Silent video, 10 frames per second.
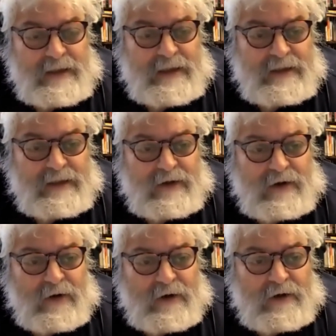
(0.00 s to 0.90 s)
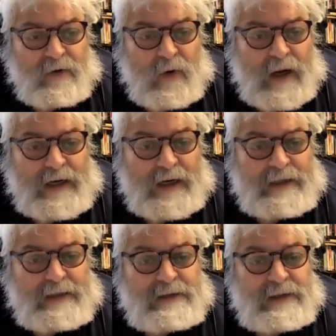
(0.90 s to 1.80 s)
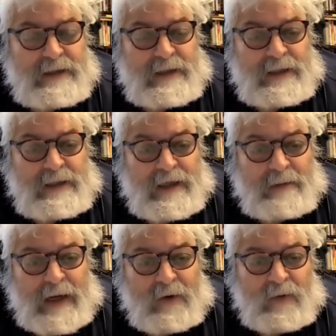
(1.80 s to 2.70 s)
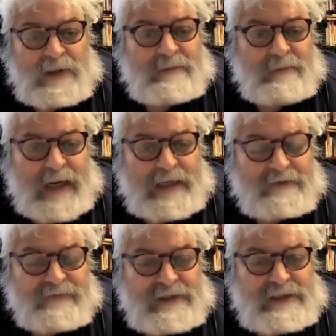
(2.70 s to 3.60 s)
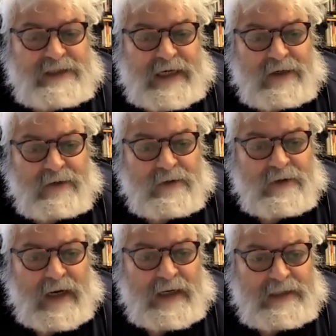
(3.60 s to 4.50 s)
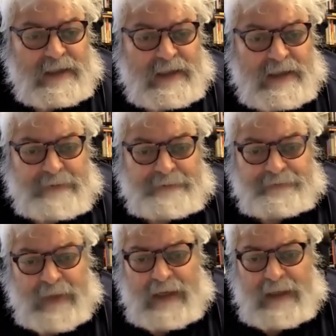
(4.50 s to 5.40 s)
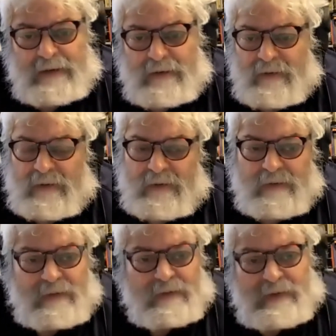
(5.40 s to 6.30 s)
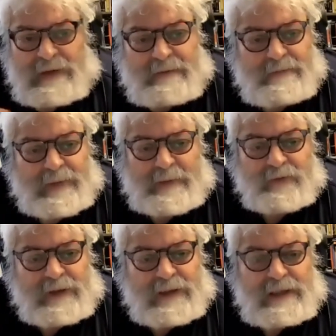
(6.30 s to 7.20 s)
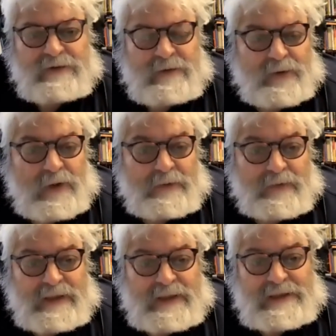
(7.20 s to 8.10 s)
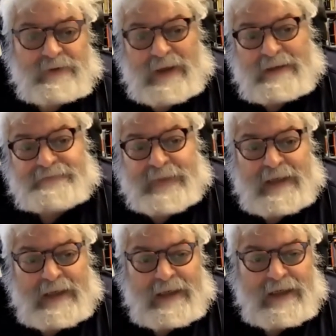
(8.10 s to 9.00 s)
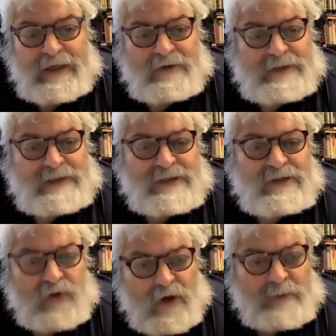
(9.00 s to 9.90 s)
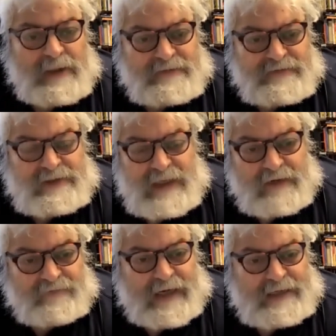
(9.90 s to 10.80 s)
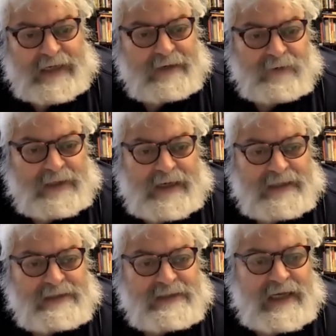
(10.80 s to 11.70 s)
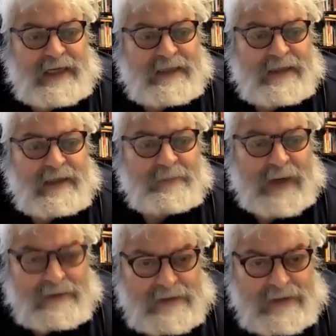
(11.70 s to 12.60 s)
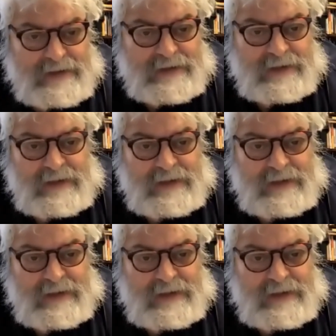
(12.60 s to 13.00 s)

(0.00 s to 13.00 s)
the corner, quiet, about what to make of this stakeholder idea. And people would get to a point where they'd say, well, you know, this is normative stuff. We can't say anything about this.